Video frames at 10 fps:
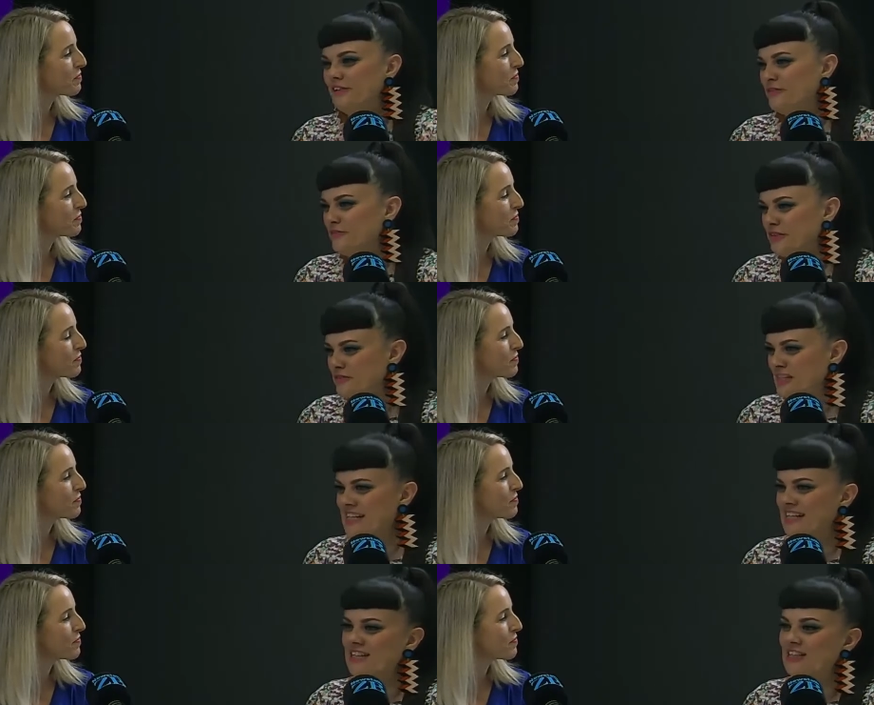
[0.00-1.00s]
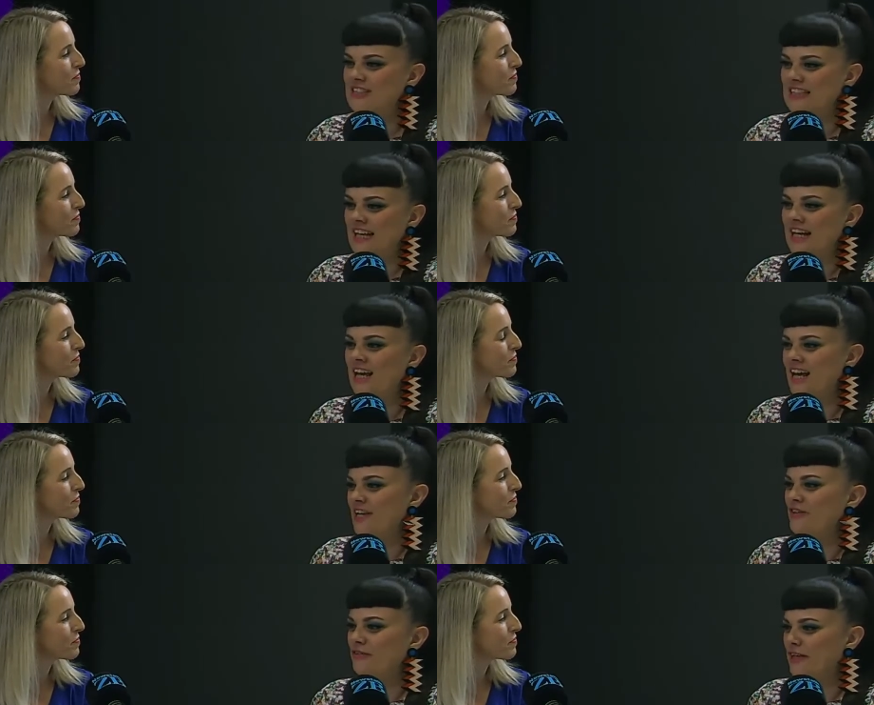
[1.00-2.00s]
Speaker 1: here for 15 years and
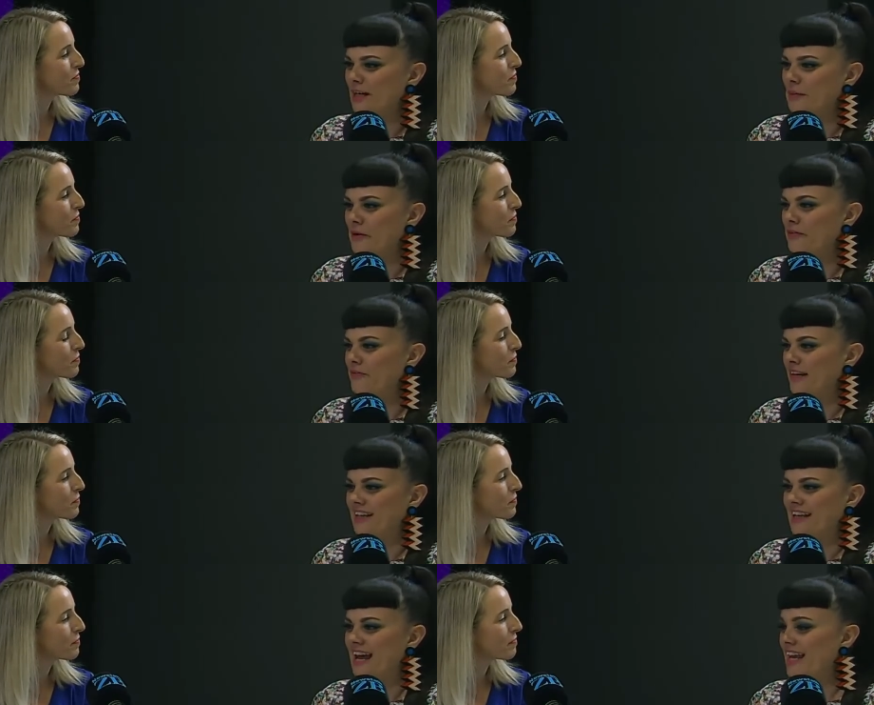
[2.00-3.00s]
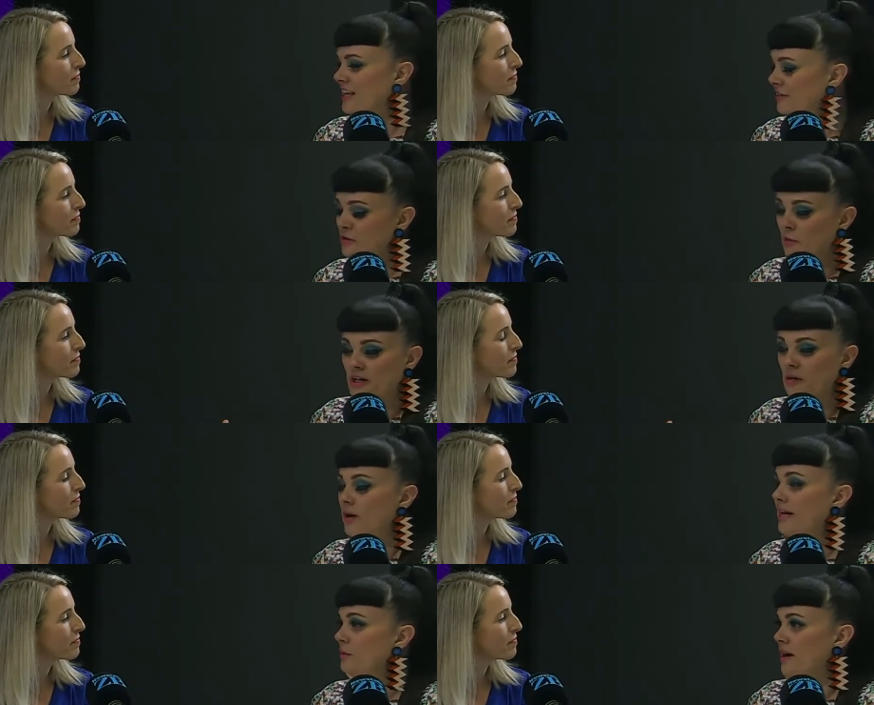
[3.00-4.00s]
you forget about the fact that if you want to go
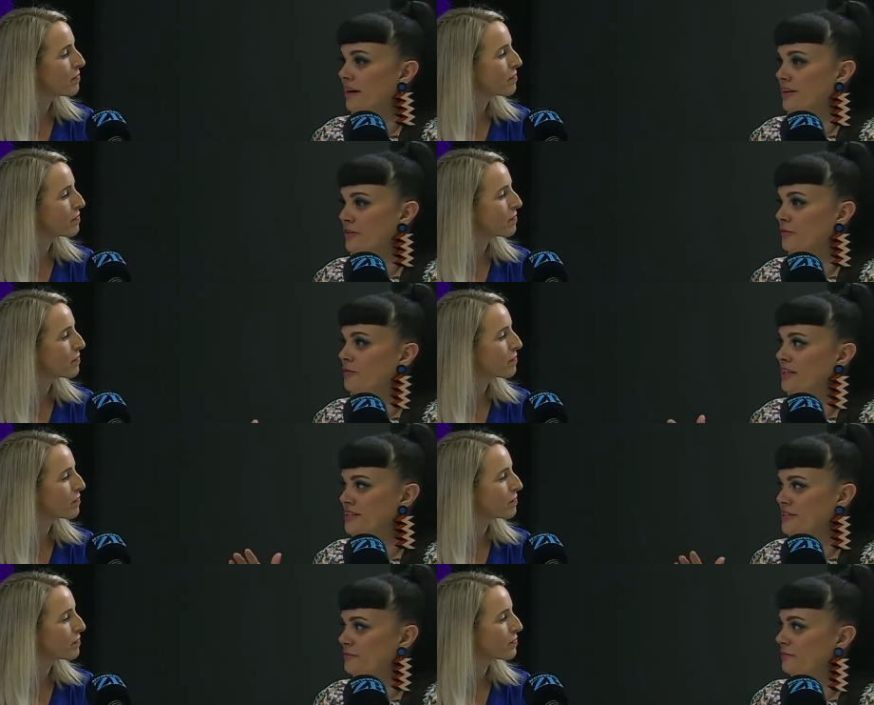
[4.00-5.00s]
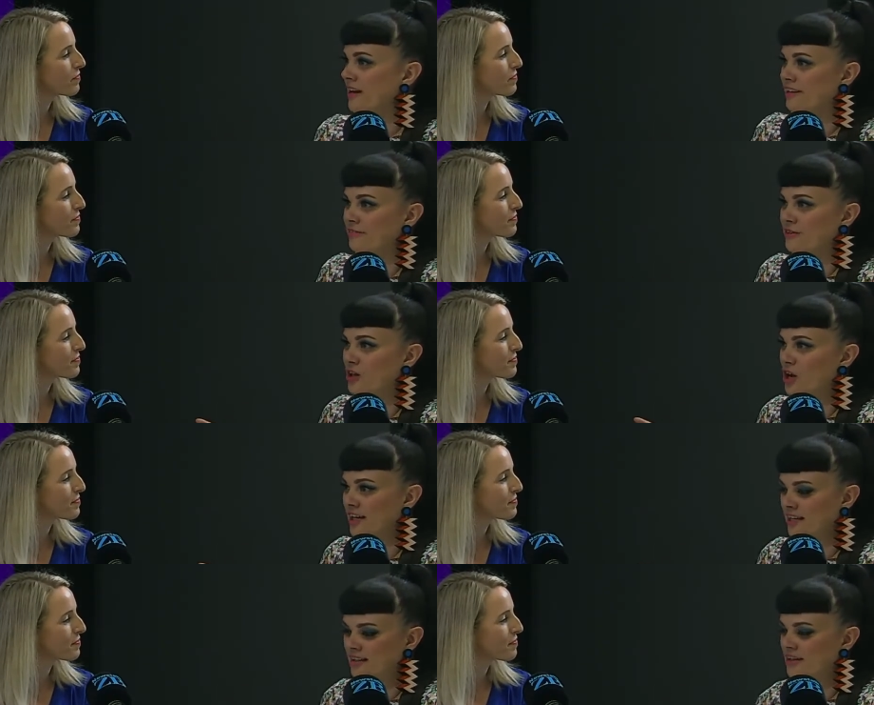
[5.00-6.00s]
anywhere, you need to kind of clock
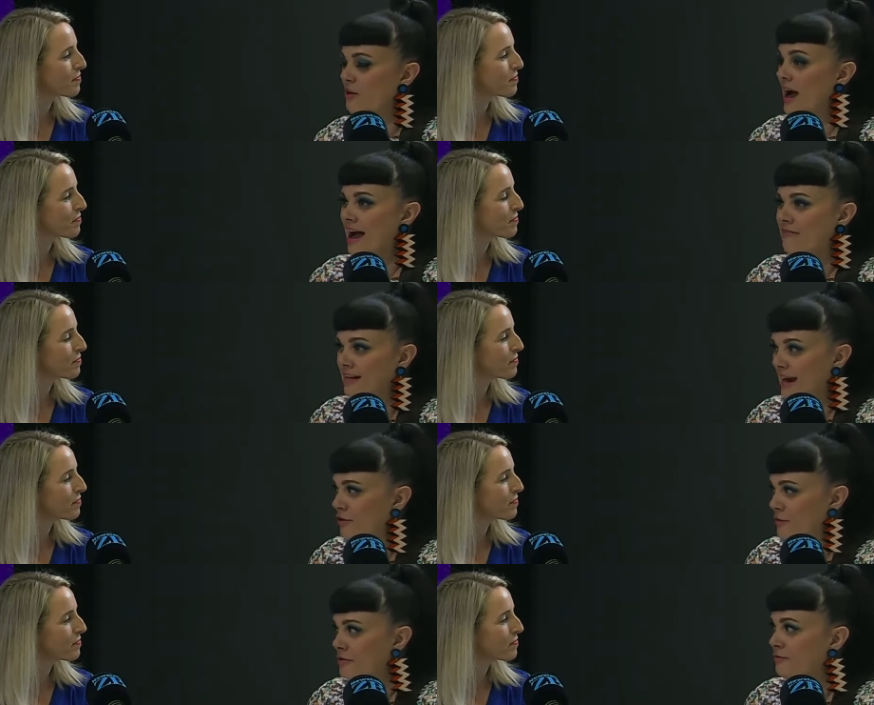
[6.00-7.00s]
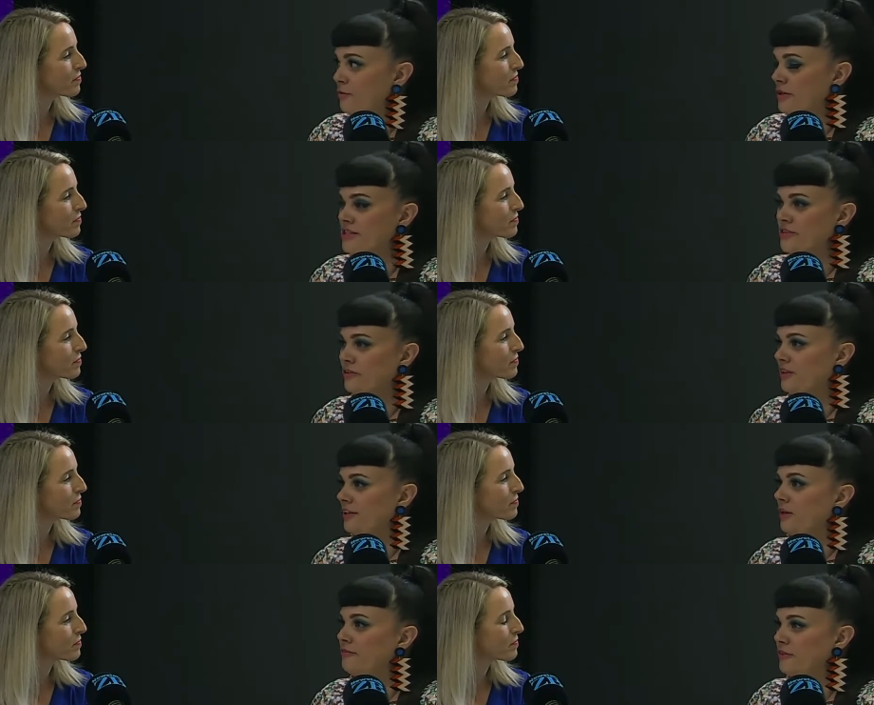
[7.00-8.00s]
in, you know, half an hour before to
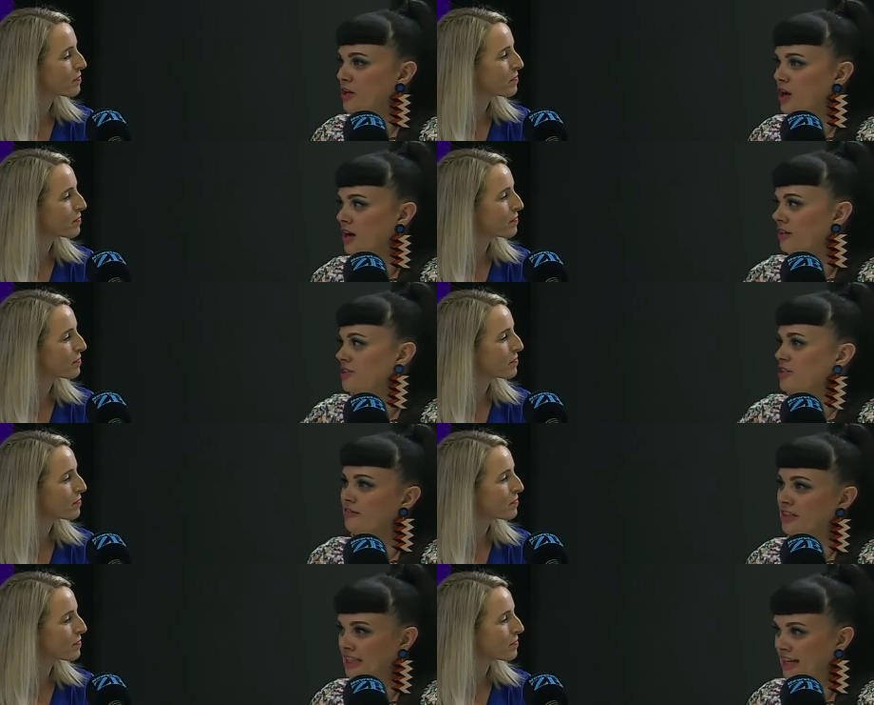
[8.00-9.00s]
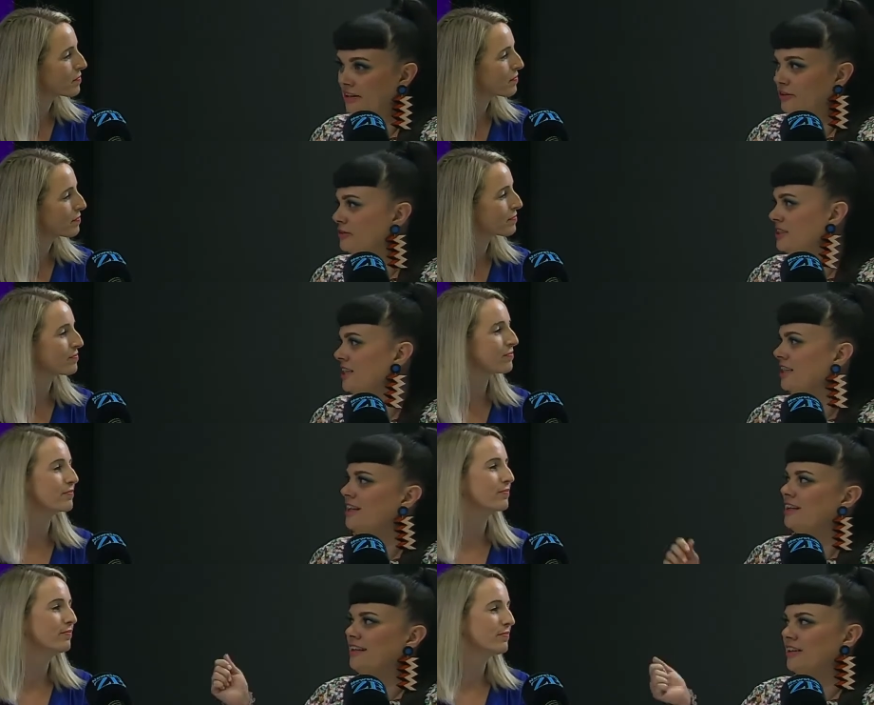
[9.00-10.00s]
clear off your car, shovel it out,
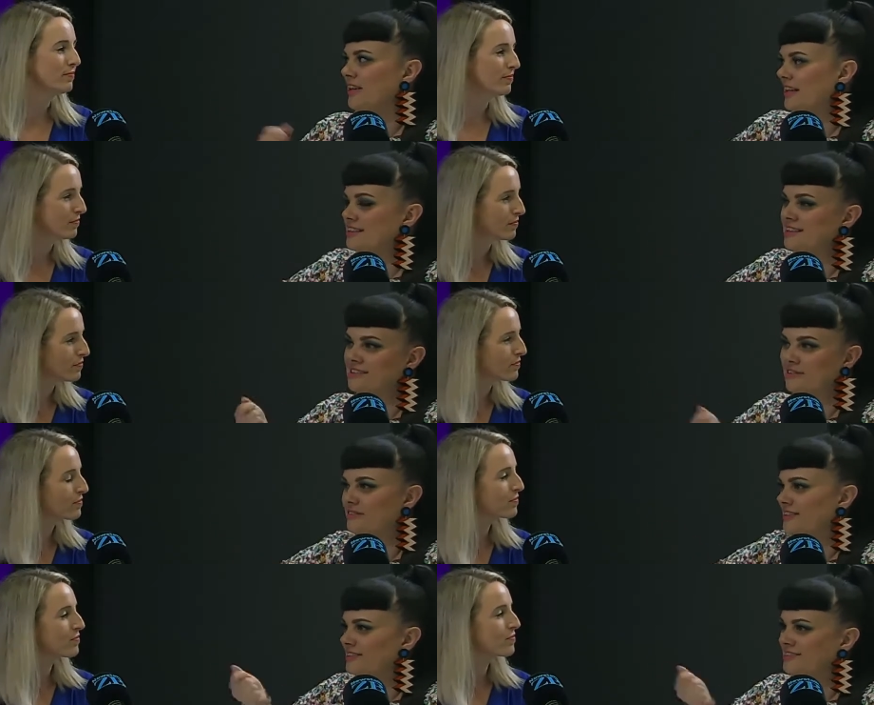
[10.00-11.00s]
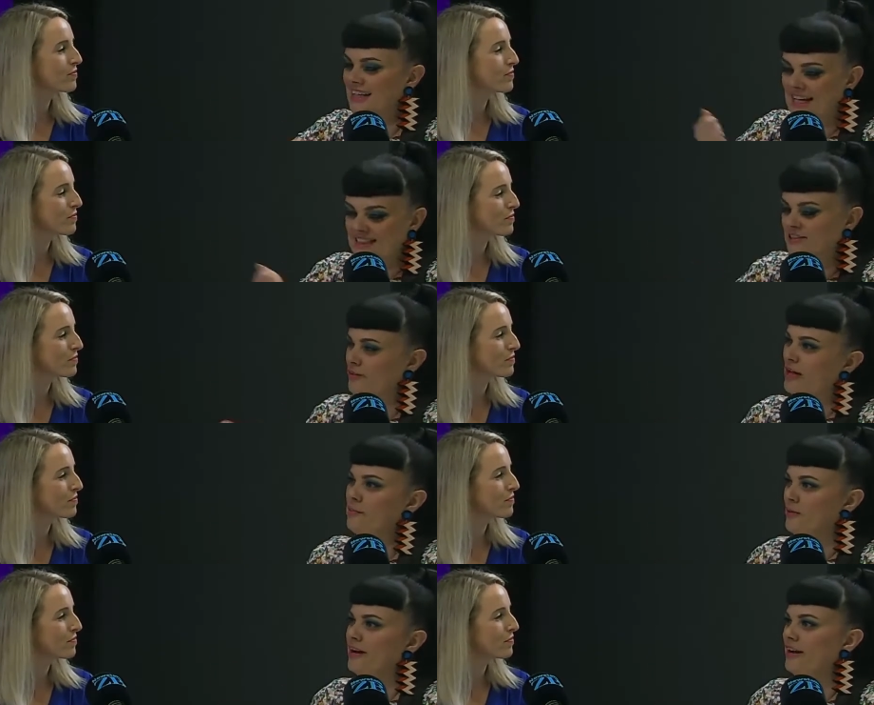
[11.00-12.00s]
you know, get the this the ice
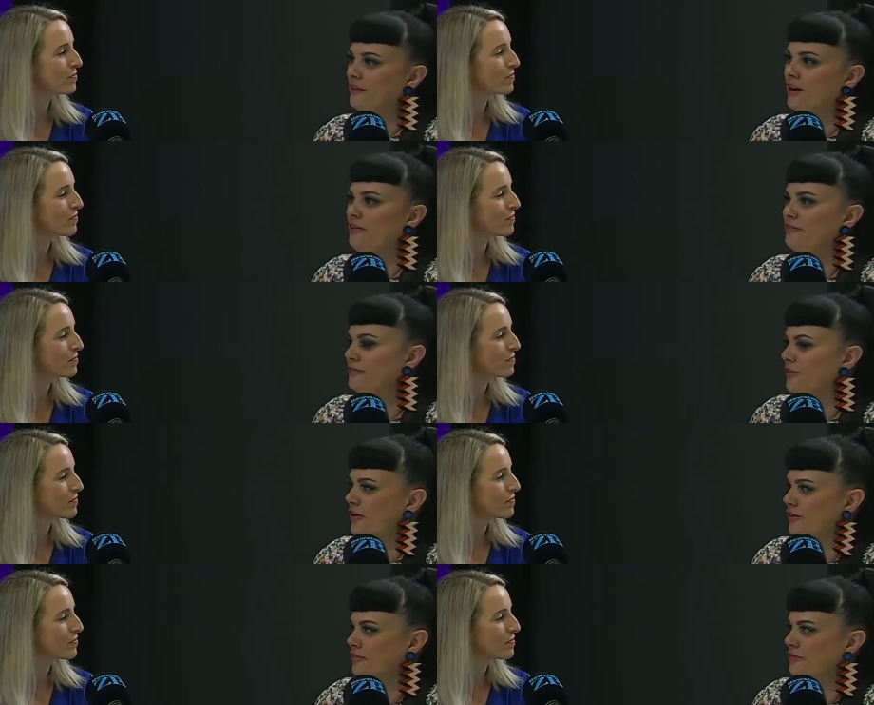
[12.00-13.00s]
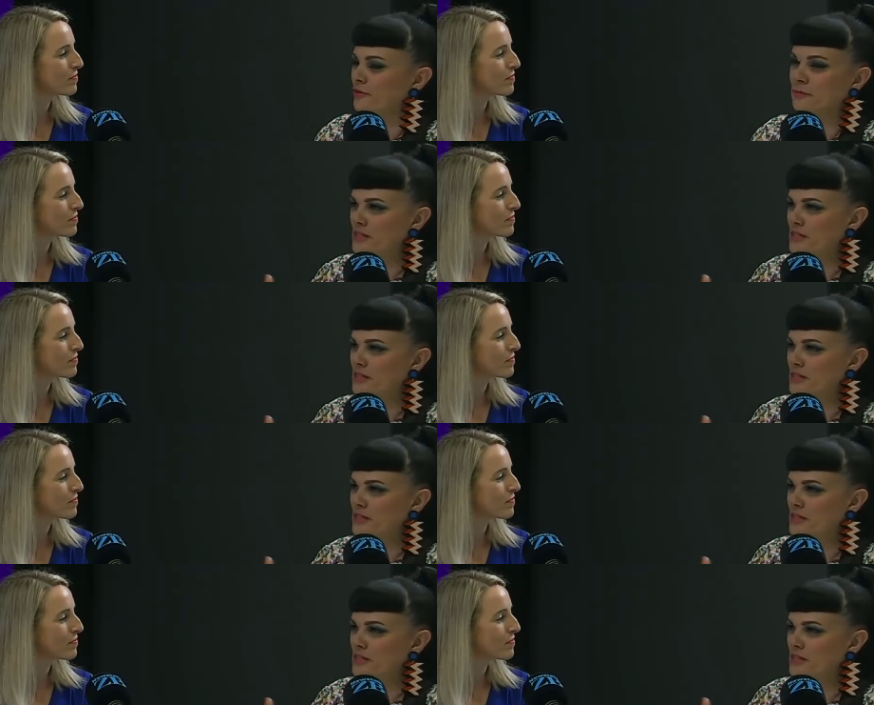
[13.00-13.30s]
scraper out off for all of your